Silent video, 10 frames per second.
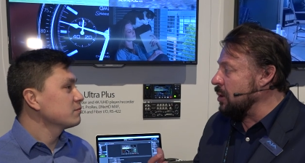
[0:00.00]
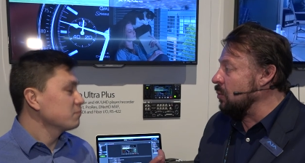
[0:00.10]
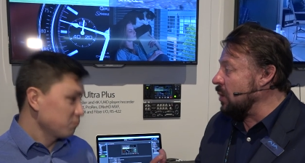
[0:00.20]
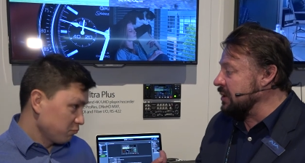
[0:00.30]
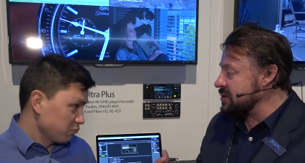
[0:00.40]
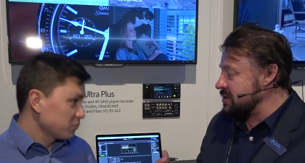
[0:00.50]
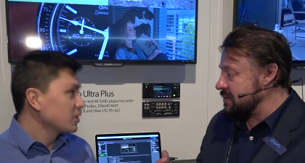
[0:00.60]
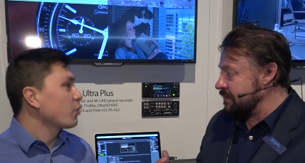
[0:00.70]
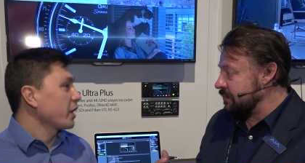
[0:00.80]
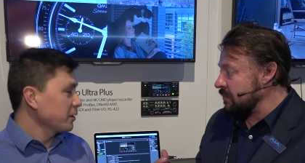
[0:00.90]
Speaker 1: at
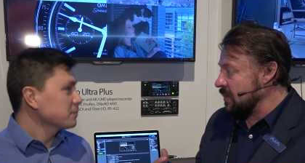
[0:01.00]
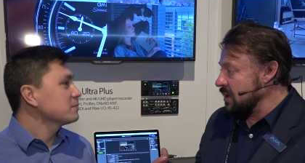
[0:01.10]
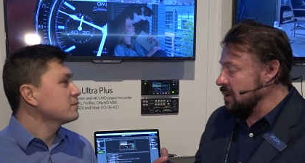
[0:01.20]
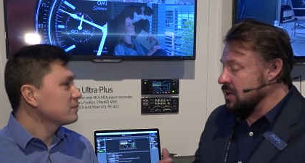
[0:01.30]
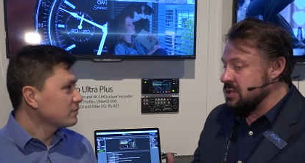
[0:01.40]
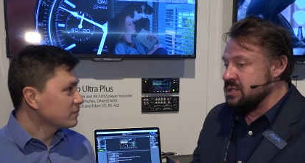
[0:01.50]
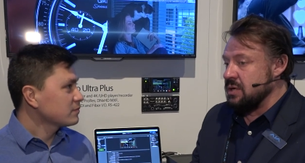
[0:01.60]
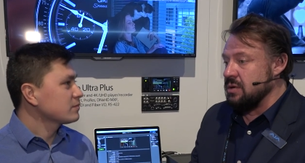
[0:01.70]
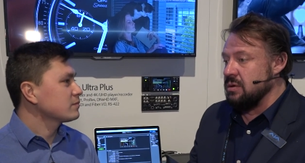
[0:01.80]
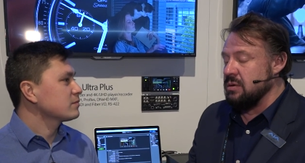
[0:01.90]
once. Okay.
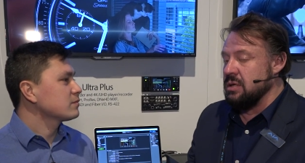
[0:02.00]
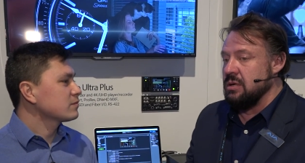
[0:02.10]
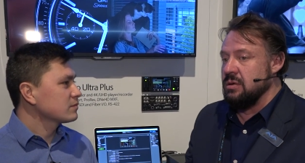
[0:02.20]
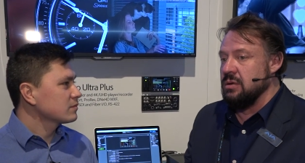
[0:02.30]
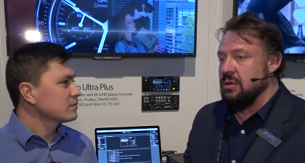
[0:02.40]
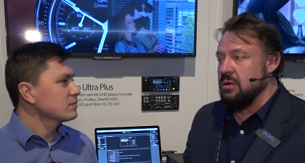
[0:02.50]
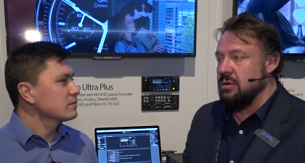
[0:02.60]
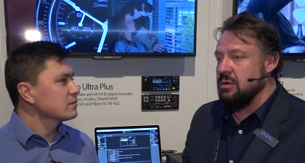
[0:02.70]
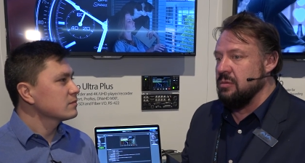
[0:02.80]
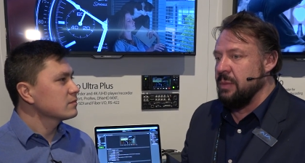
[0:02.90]
So you
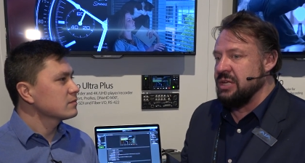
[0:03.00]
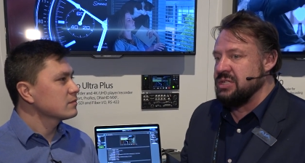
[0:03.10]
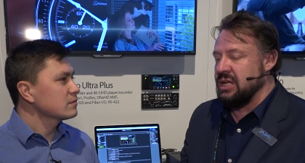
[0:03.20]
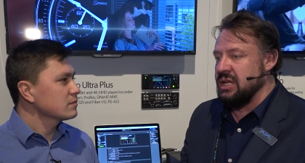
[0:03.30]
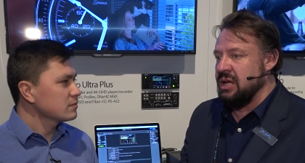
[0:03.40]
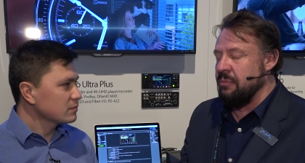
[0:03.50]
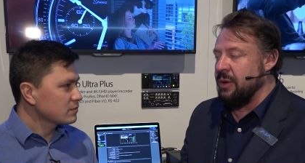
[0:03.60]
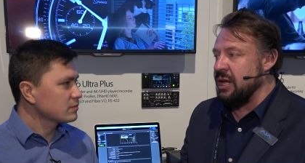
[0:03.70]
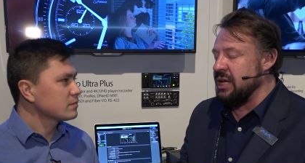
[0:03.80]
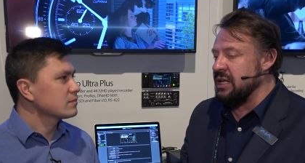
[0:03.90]
you basically can
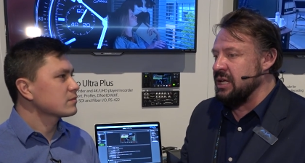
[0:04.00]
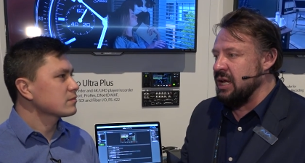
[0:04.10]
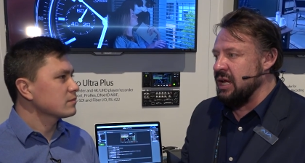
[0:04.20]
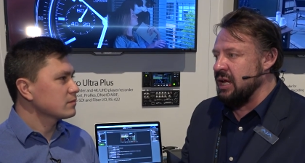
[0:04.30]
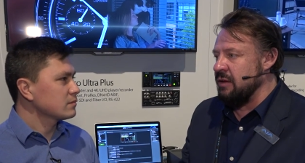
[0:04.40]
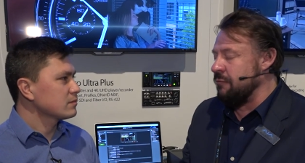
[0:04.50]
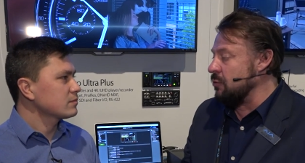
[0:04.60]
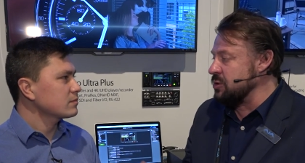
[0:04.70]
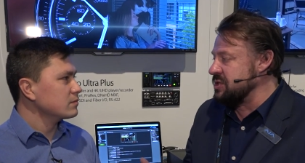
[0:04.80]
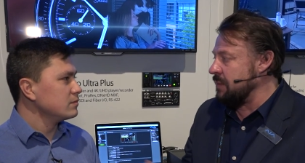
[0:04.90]
plug in a,
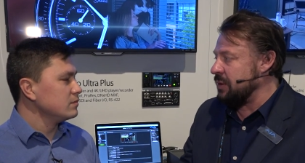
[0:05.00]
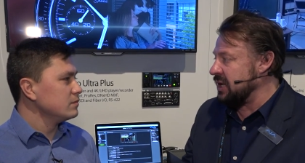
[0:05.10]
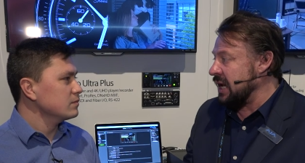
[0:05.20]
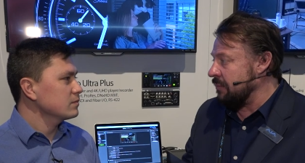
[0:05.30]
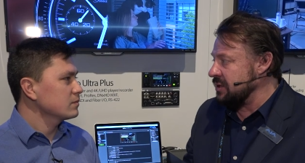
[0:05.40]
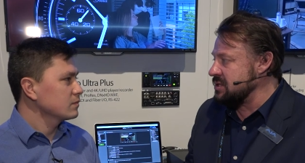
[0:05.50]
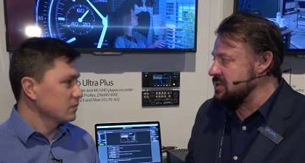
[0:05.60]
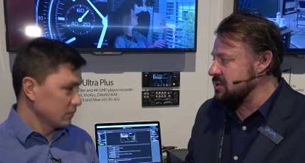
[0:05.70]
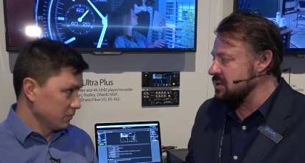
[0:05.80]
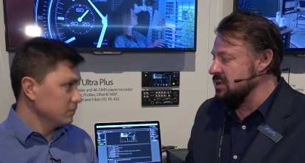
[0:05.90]
four separate
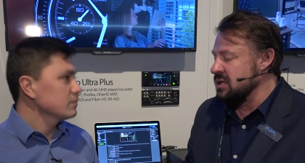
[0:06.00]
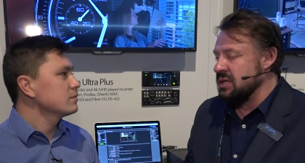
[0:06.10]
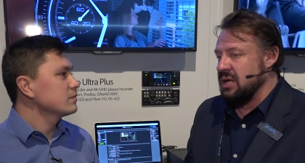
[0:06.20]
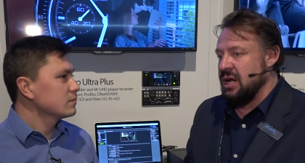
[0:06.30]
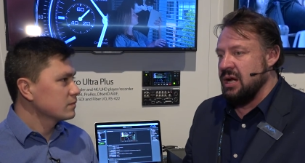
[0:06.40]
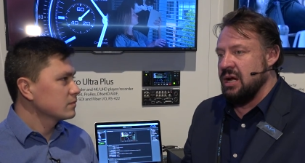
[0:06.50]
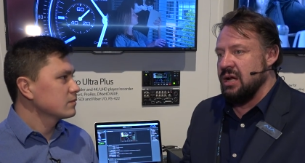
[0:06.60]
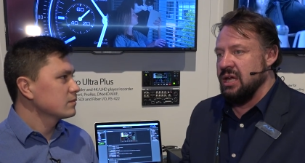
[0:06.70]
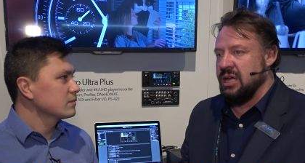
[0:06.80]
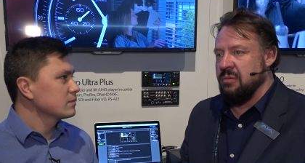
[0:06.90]
cameras.
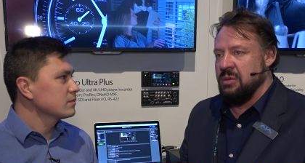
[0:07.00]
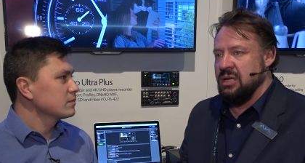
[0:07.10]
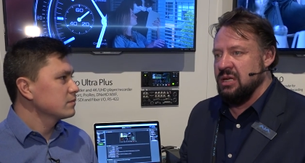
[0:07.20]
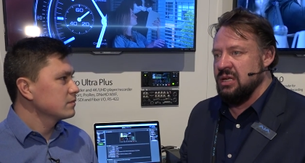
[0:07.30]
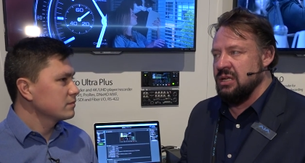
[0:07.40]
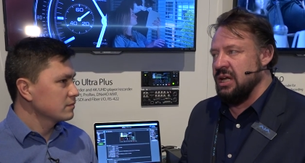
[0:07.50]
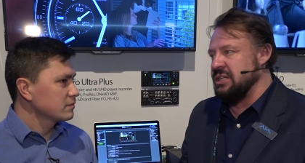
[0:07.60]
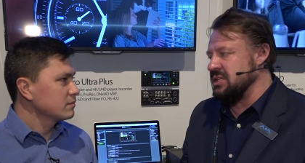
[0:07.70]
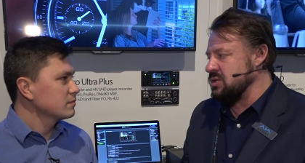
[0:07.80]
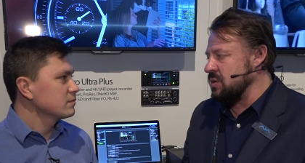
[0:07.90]
Uh, it can be
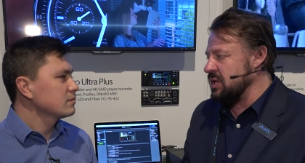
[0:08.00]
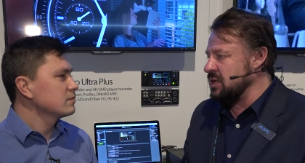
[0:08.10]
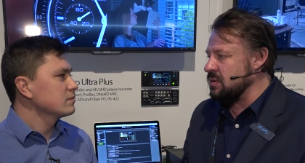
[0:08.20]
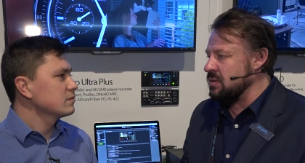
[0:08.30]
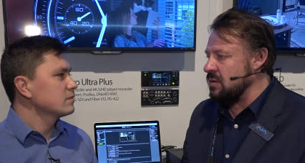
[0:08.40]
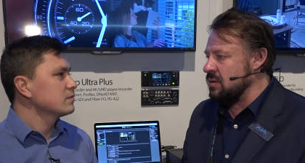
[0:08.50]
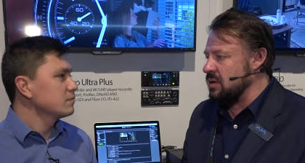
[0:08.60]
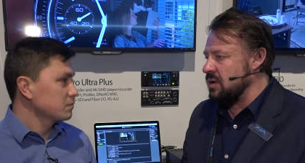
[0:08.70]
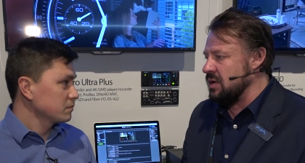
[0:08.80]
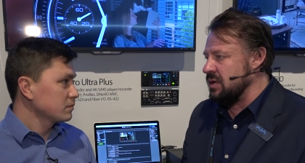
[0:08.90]
1920 or, or
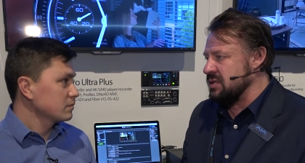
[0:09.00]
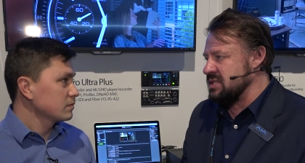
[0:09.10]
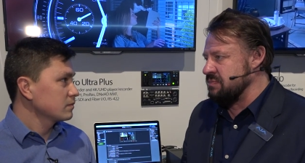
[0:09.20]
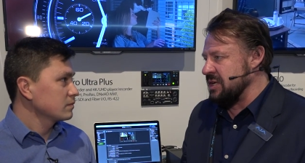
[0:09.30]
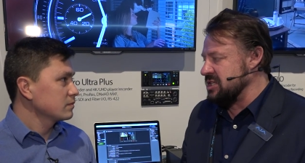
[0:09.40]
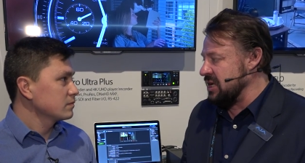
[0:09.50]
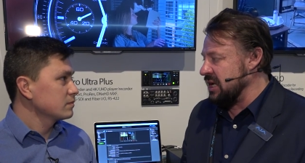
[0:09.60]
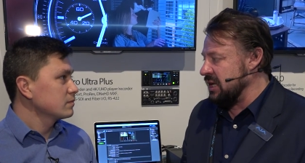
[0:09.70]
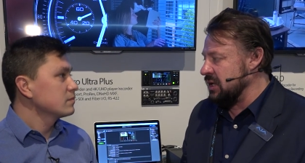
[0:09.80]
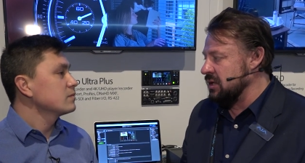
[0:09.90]
uh, by
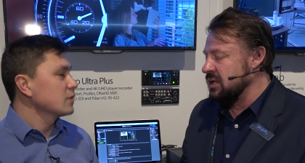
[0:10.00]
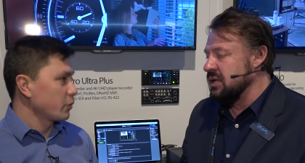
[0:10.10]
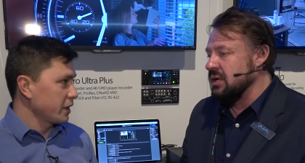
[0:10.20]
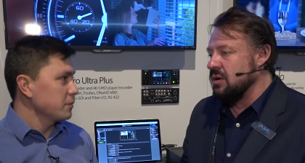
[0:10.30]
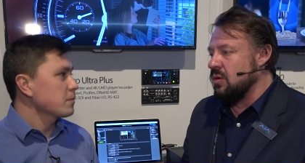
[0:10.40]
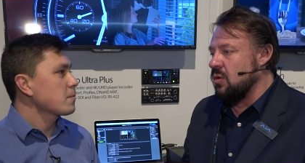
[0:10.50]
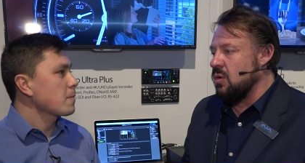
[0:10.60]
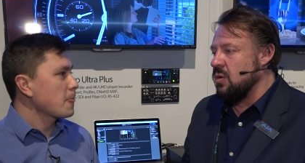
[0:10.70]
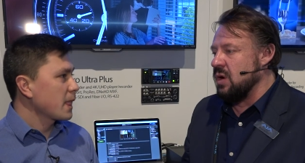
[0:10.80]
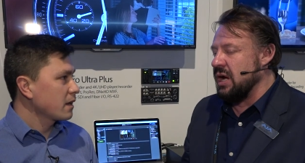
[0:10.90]
1080,
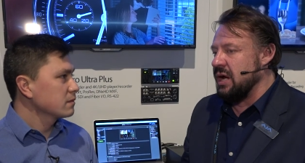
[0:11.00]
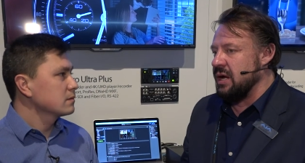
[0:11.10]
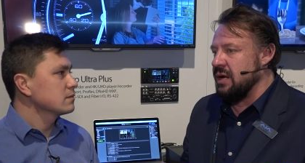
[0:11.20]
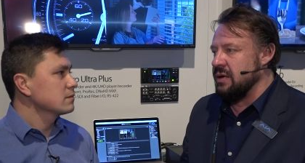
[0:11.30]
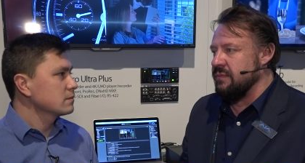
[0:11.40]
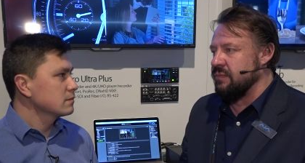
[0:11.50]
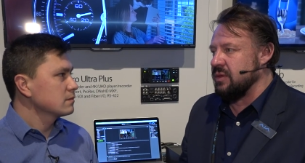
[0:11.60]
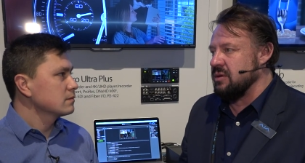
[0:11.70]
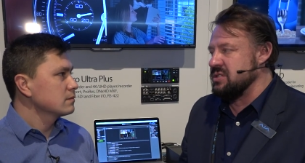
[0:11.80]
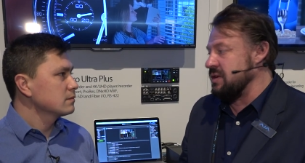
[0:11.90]
or uh,
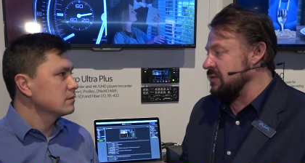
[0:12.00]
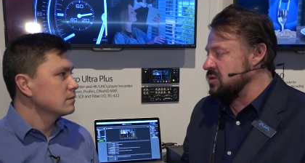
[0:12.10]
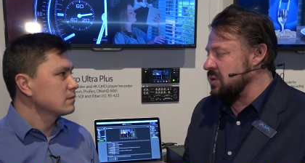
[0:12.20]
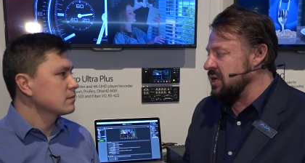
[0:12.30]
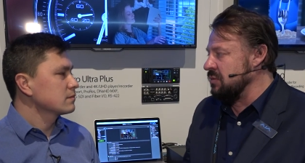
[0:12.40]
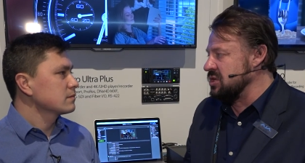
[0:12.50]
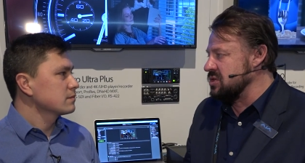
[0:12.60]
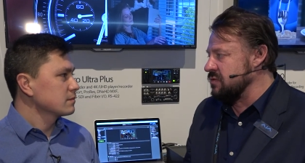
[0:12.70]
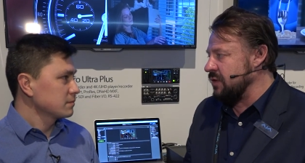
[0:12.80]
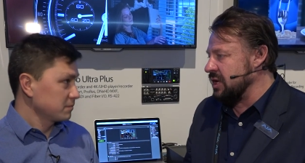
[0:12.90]
720, which
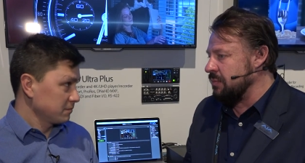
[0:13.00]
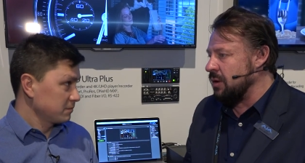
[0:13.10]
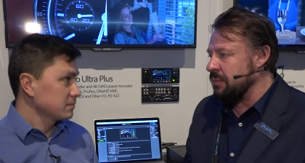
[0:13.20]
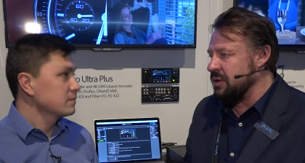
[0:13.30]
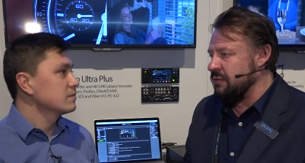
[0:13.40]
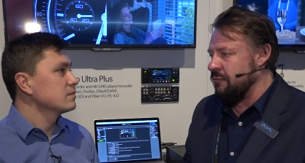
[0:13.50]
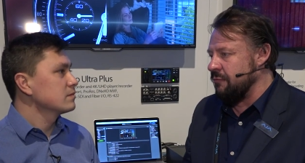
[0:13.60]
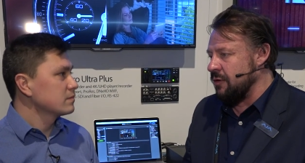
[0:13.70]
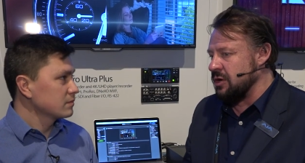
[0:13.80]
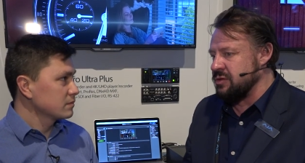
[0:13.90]
is fairly popular for
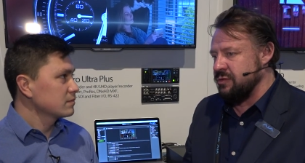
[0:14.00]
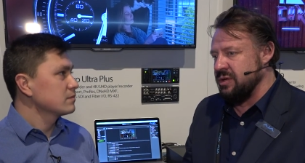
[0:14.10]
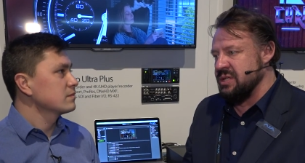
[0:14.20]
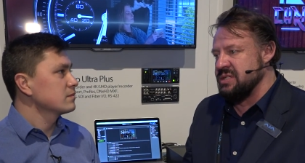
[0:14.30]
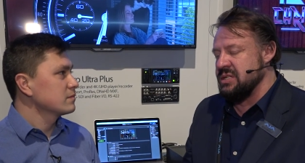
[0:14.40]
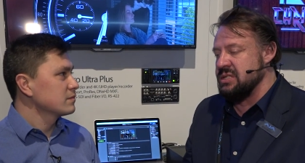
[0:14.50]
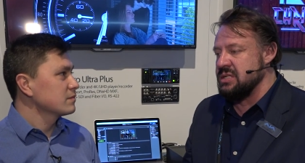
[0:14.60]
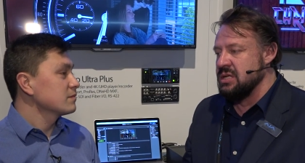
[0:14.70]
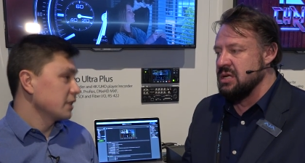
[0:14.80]
Fox, for instance.